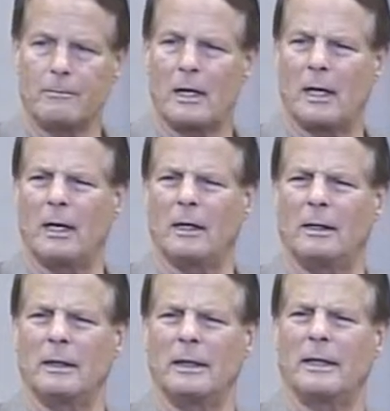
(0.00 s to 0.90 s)

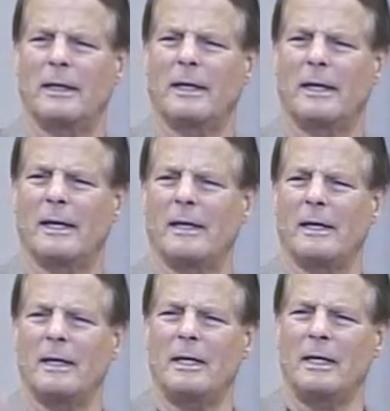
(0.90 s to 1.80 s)

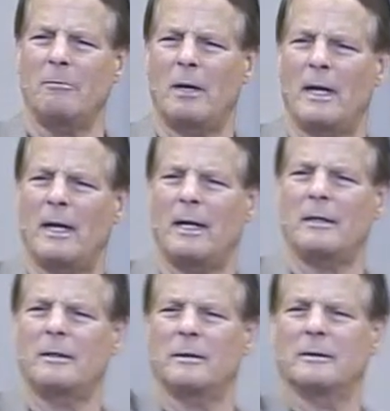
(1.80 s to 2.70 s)
In my
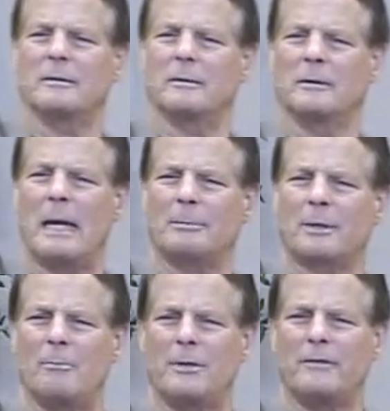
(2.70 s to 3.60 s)

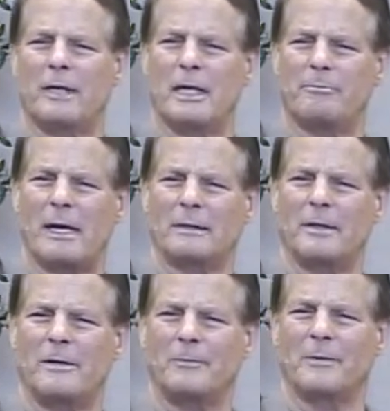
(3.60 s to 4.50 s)
laptop briefcase back
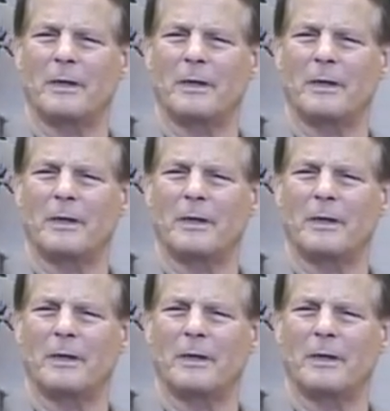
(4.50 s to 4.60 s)
there,